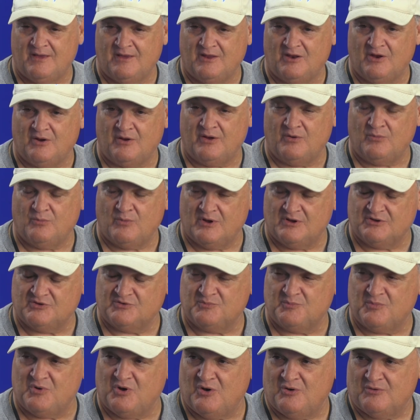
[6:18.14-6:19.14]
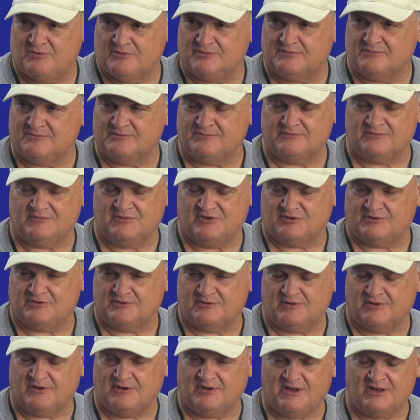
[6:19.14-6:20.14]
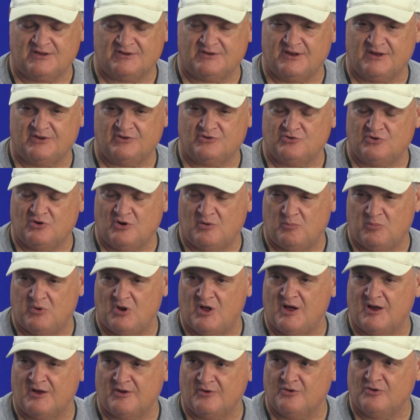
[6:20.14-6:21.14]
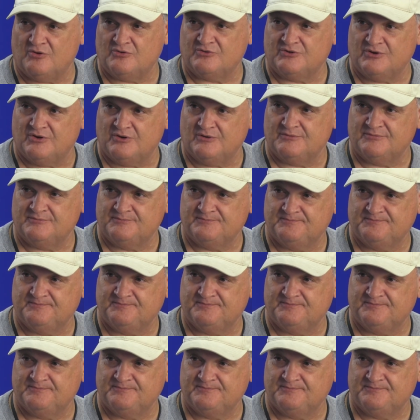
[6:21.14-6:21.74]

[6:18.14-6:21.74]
you know, he runs the ball and he does a nice job blocking also.